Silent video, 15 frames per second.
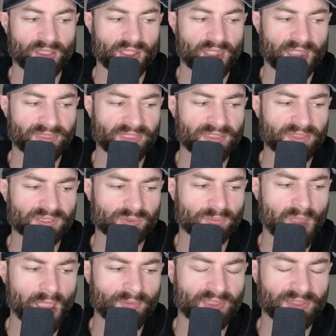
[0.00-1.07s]
I think this would
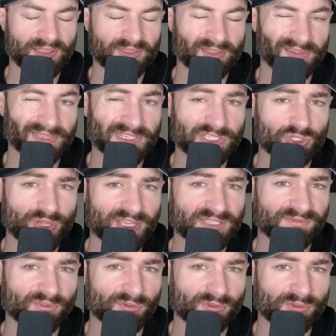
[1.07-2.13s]
probably be like the least
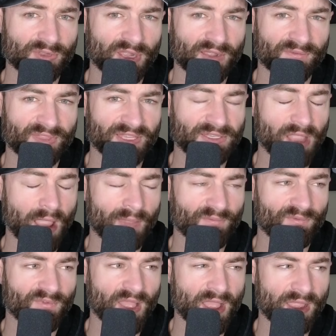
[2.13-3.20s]
stressful of the
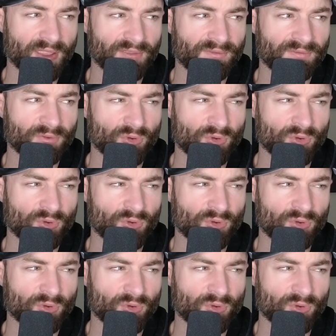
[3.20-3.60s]
top five,